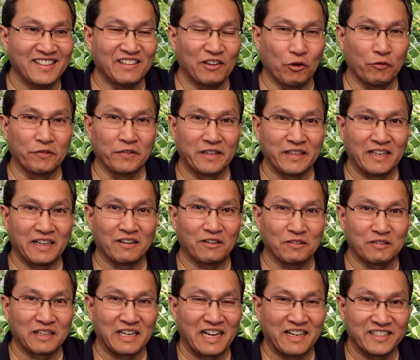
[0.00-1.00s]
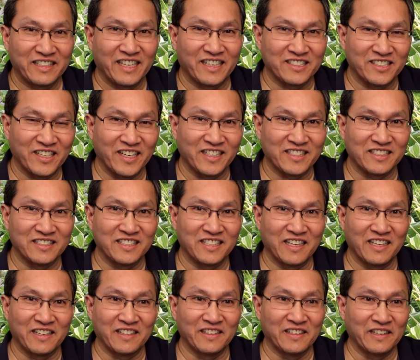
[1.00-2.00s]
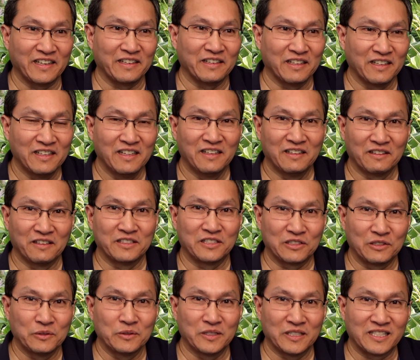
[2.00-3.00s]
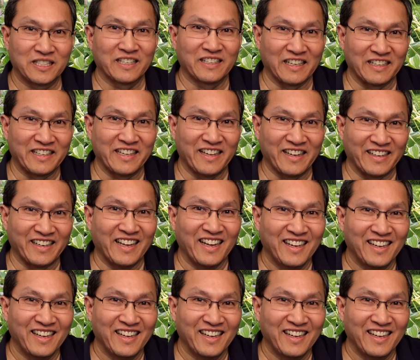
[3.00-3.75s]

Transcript: Hopefully, I'll contact JAS and say, hey, let's do this thing again.